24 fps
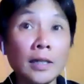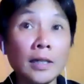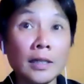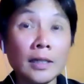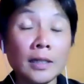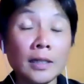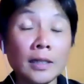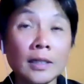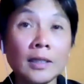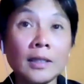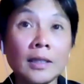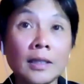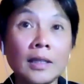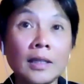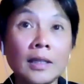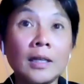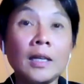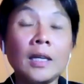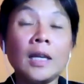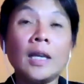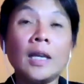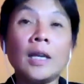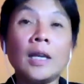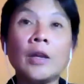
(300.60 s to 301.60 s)
that is.
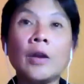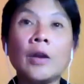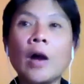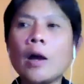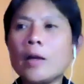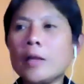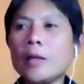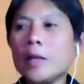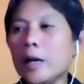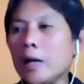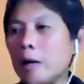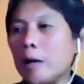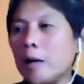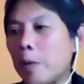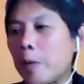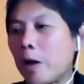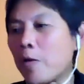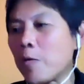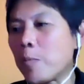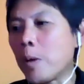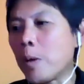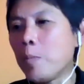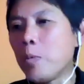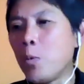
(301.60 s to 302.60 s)

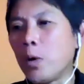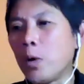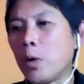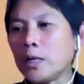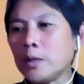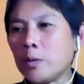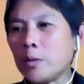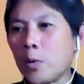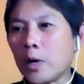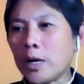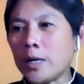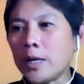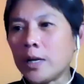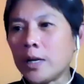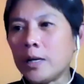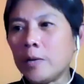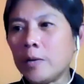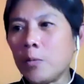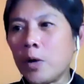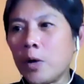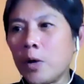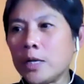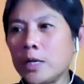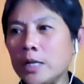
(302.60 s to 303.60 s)
I remember
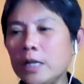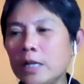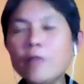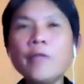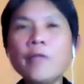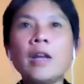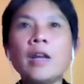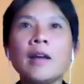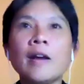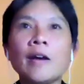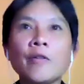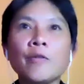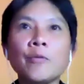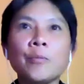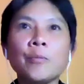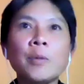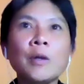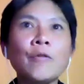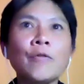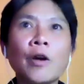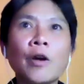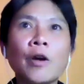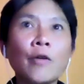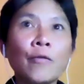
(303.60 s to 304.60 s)
one evening, kind of
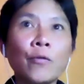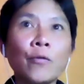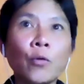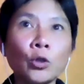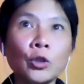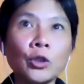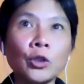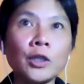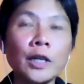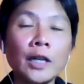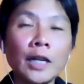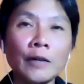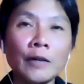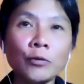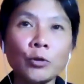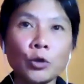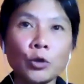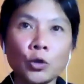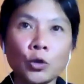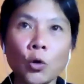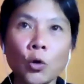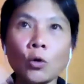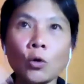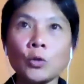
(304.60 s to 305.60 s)
being very fortunate enough
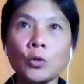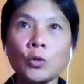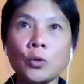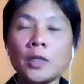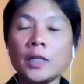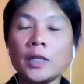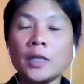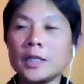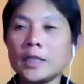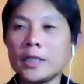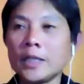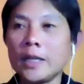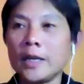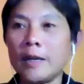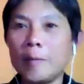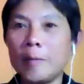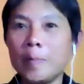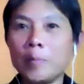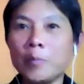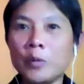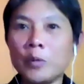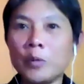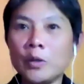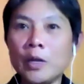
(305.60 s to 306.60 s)
to talk to this
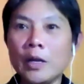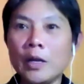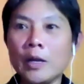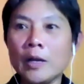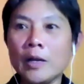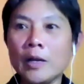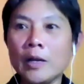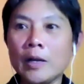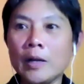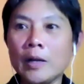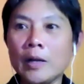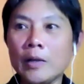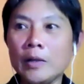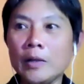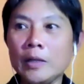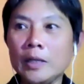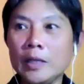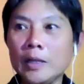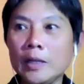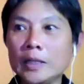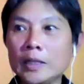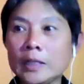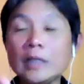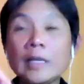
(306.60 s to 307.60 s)

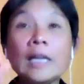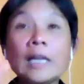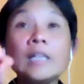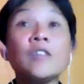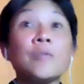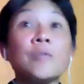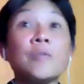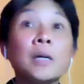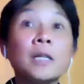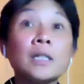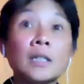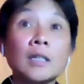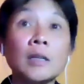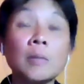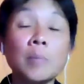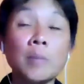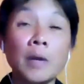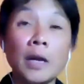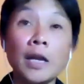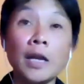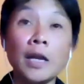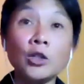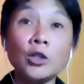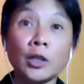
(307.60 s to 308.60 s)
this native person in
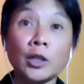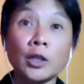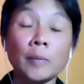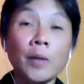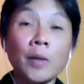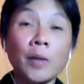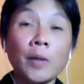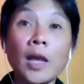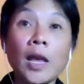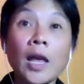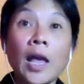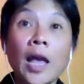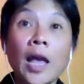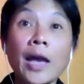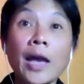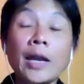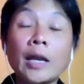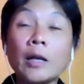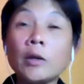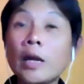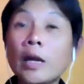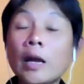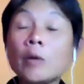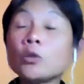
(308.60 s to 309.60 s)
Malaysia,
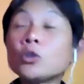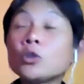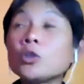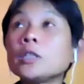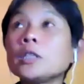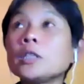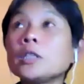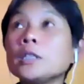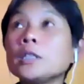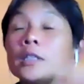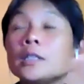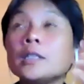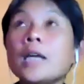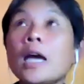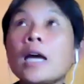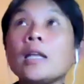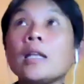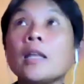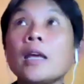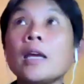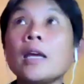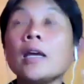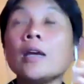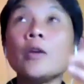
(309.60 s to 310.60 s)
and I was just
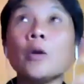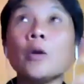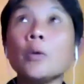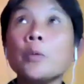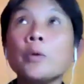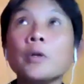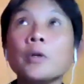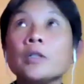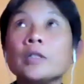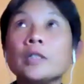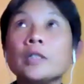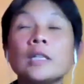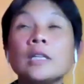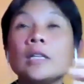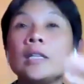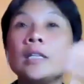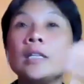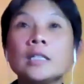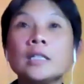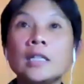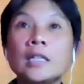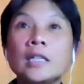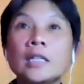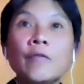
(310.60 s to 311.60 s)
sat there. We were in
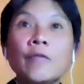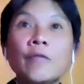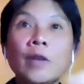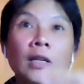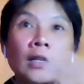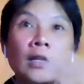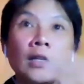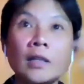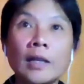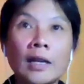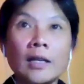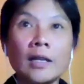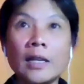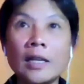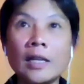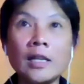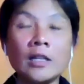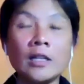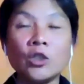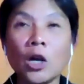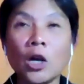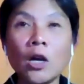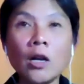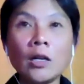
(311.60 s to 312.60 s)
this evening
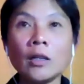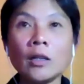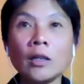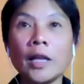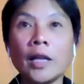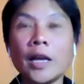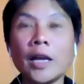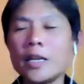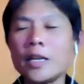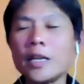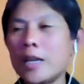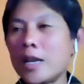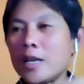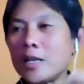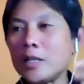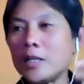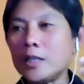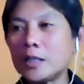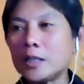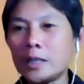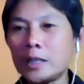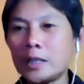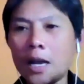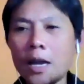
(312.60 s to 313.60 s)
in the jungle, and
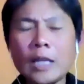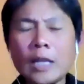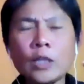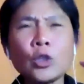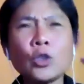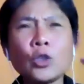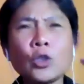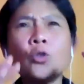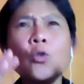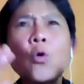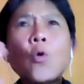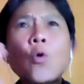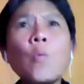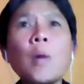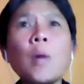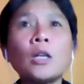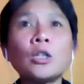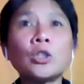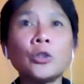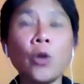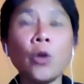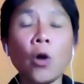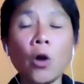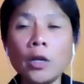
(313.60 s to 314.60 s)
this guy had so
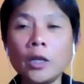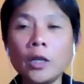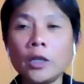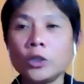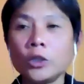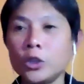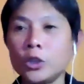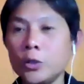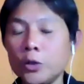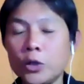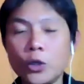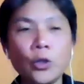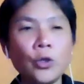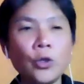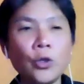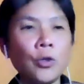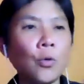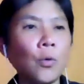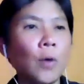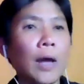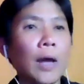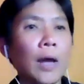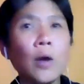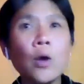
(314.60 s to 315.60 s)
much knowledge. He
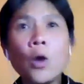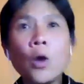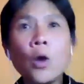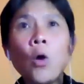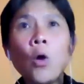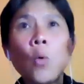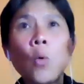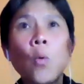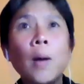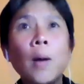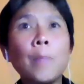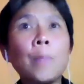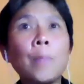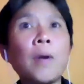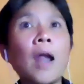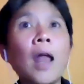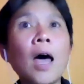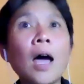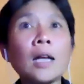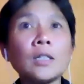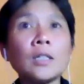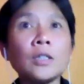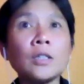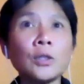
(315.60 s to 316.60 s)
knew like what
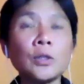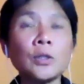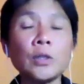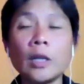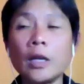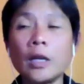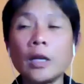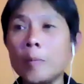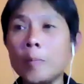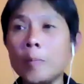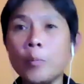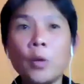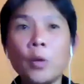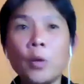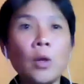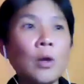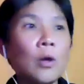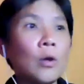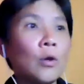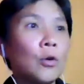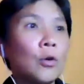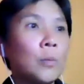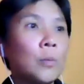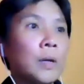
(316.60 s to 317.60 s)
plants
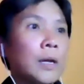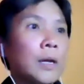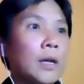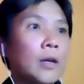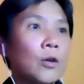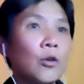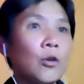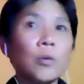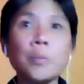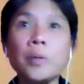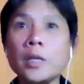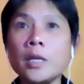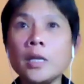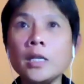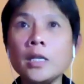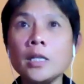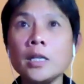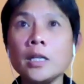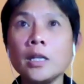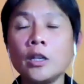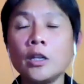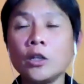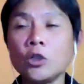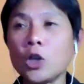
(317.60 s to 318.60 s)
could be
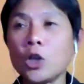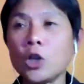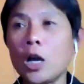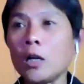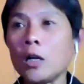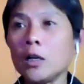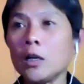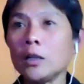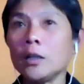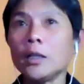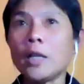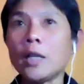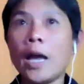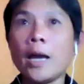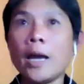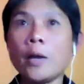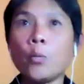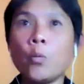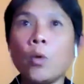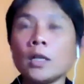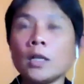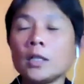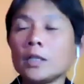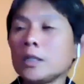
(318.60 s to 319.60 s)
eaten in the jungle,
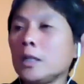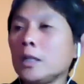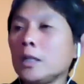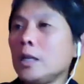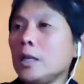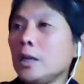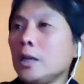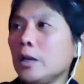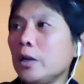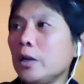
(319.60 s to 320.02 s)
and what